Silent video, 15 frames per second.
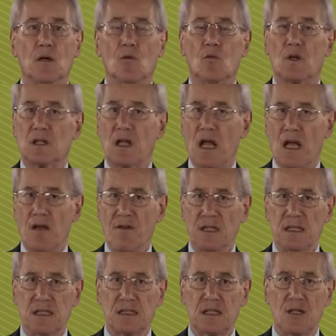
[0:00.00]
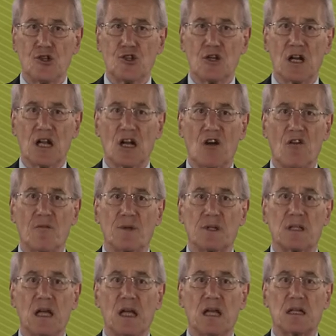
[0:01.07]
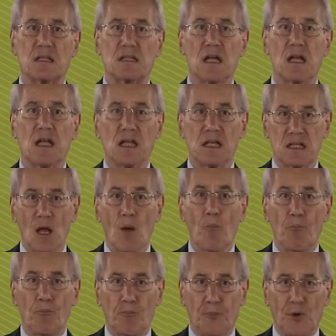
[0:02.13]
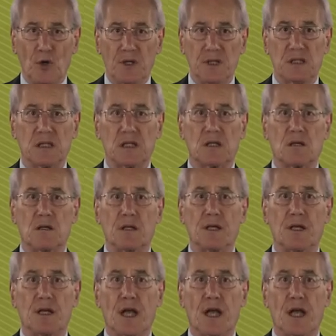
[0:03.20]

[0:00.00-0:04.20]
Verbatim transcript: Whatever decision a government takes is political in